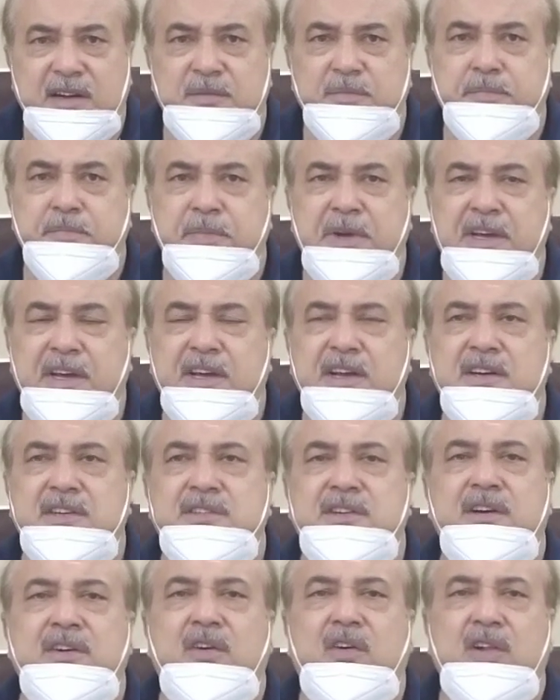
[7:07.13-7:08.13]
and
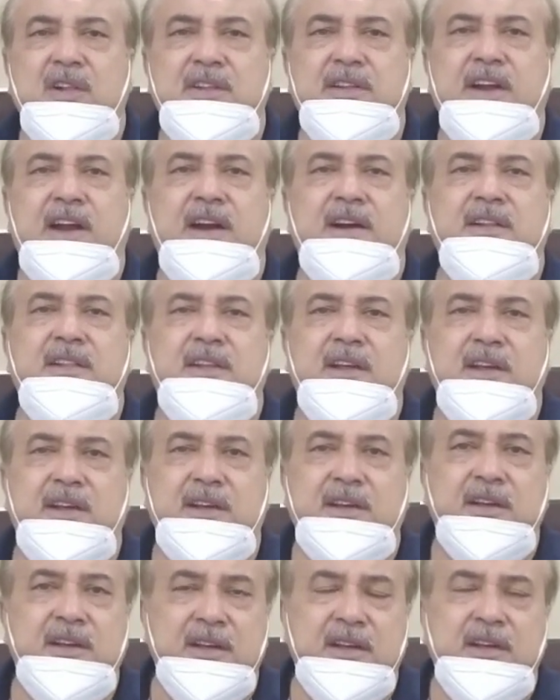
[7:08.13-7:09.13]
peers and all that.
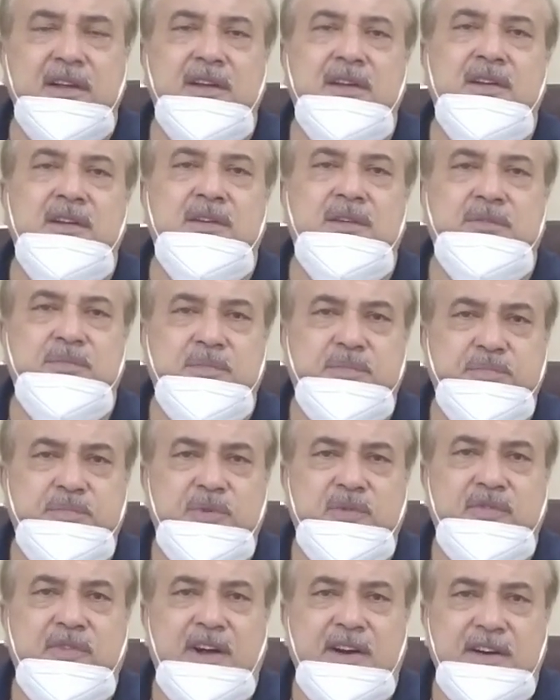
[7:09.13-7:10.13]
They
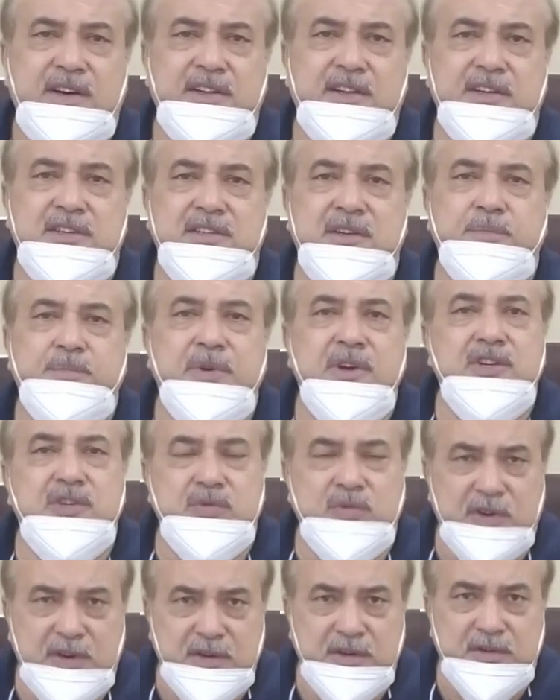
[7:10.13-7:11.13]
provide the
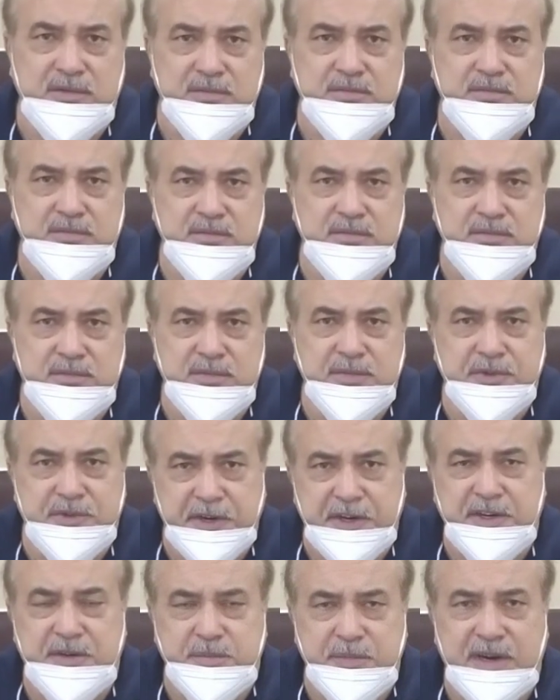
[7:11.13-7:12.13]
spiritual
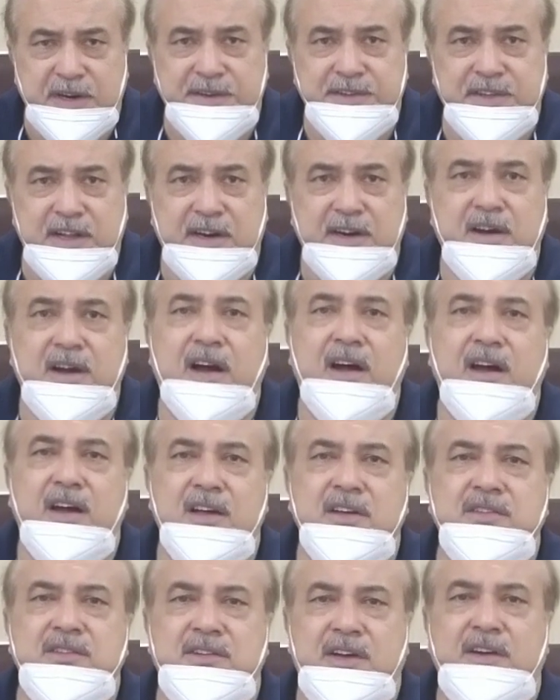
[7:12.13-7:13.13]
treatment,
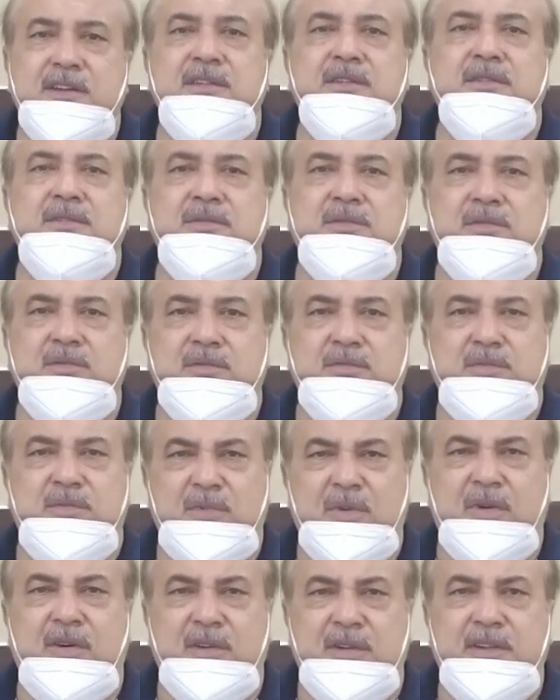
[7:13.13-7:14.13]
dargahs and
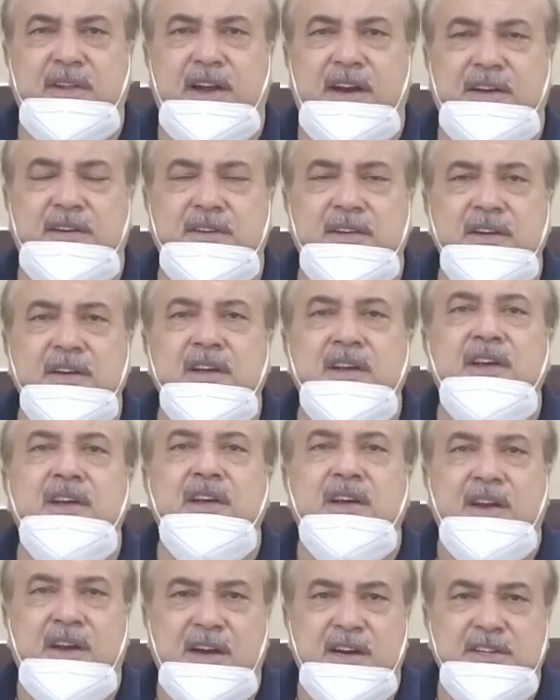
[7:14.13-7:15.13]
all that,
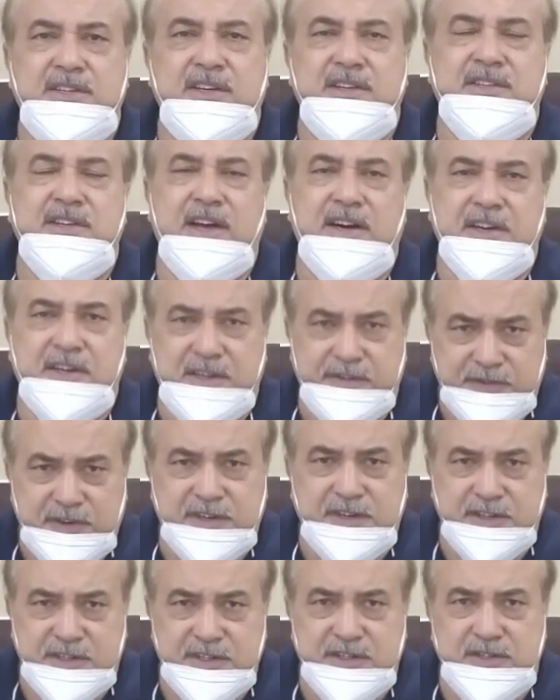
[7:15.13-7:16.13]
religious
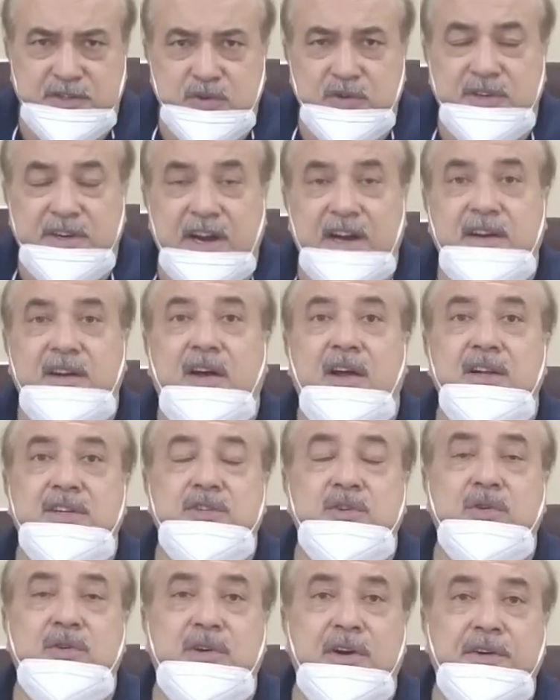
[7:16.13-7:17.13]
activities. So that
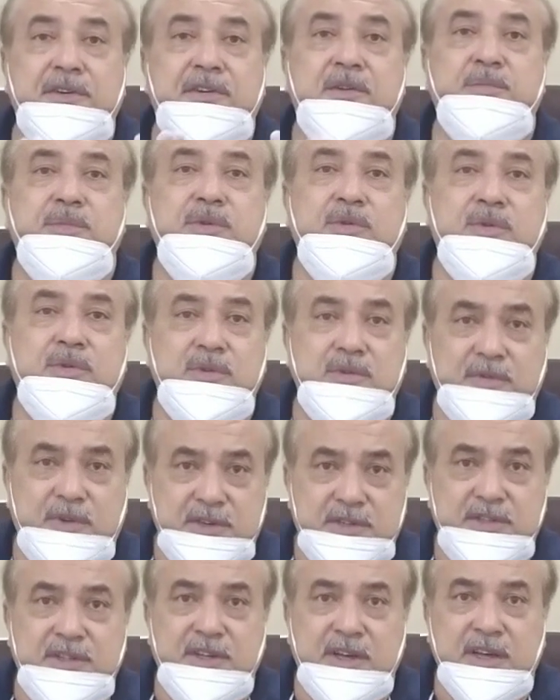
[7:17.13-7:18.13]
also contribute
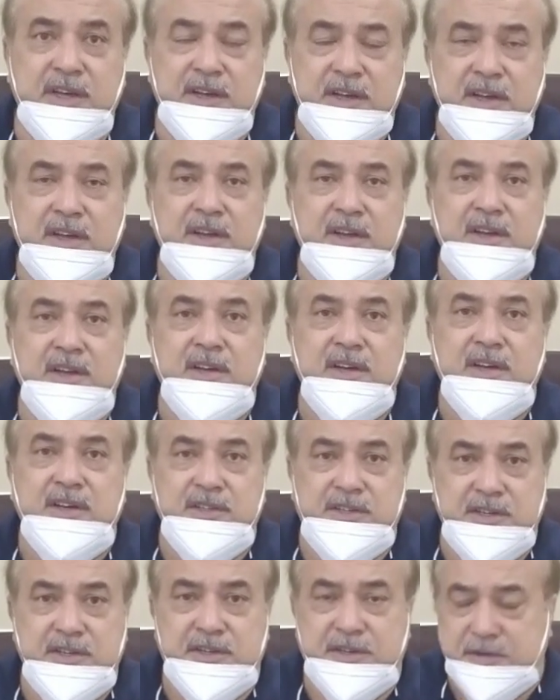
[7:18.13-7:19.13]
towards the
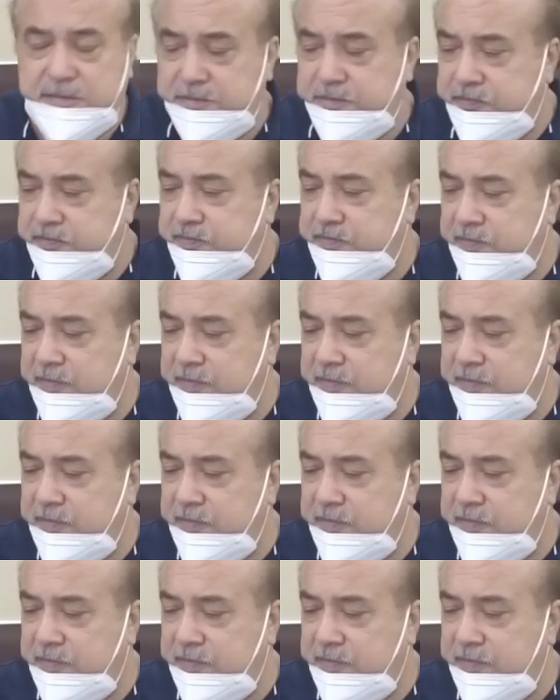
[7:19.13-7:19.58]
system.